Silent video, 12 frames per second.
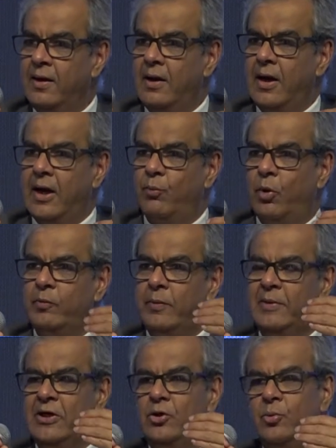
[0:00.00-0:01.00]
And what we've
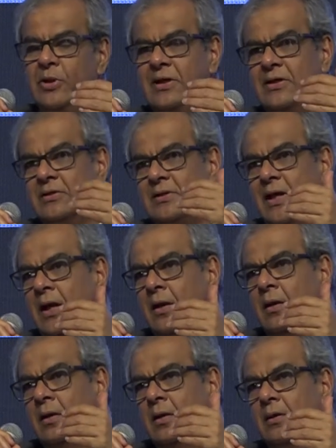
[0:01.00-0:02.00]
been doing is saying
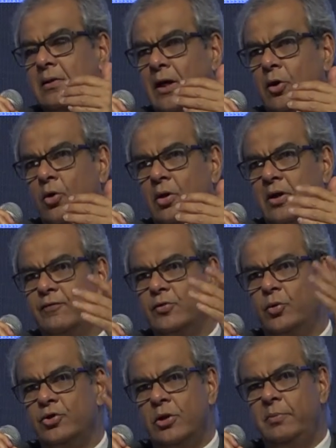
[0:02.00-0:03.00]
that, look, if
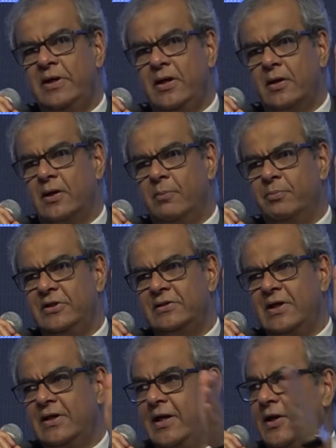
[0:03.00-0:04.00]
social media companies
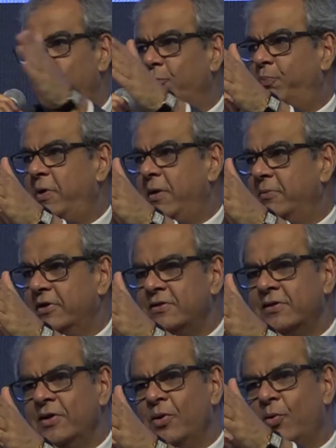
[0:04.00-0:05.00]
can get into payments,
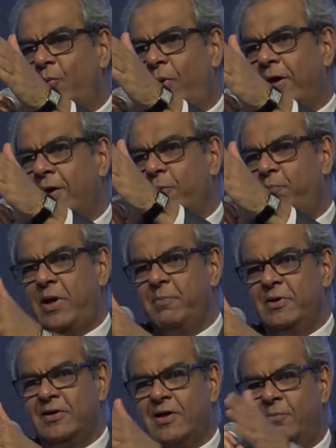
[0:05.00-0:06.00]
why can't
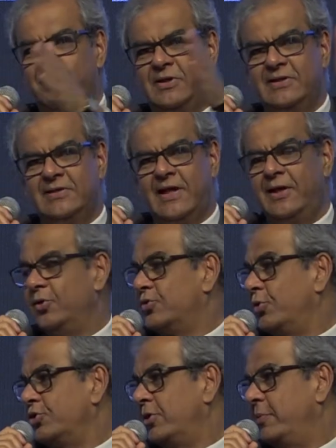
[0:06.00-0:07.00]
payment companies get into
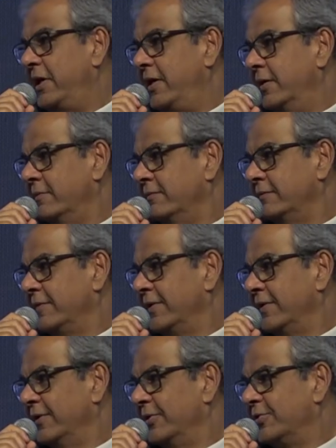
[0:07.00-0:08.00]
social media?
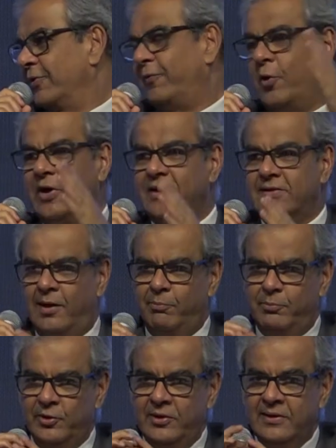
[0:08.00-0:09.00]
So for
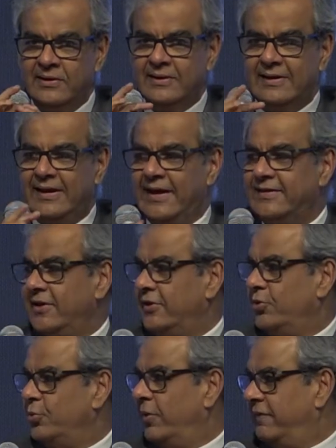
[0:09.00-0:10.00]
example, let's say
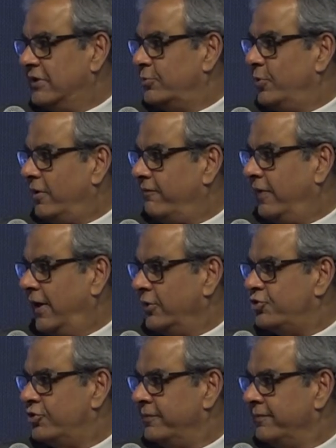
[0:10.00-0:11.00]
the two of us go out for
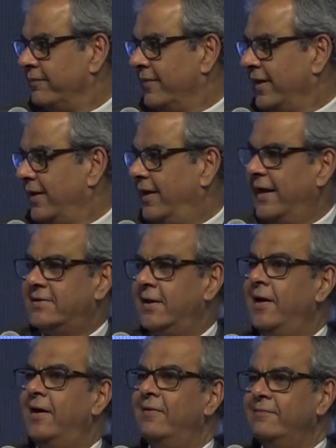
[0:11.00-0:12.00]
lunch. Let's
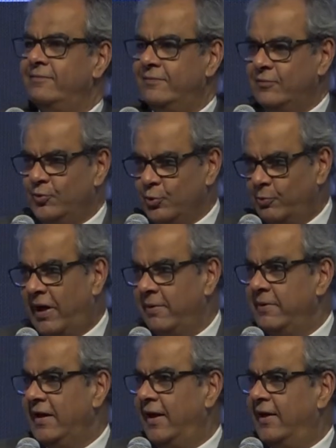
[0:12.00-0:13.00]
say you buy
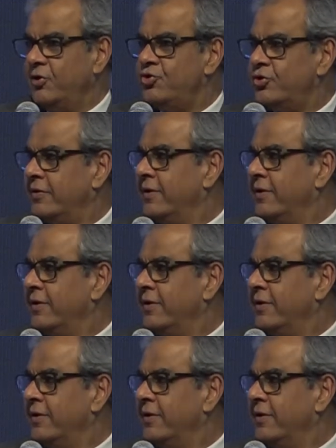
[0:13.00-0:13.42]
me lunch.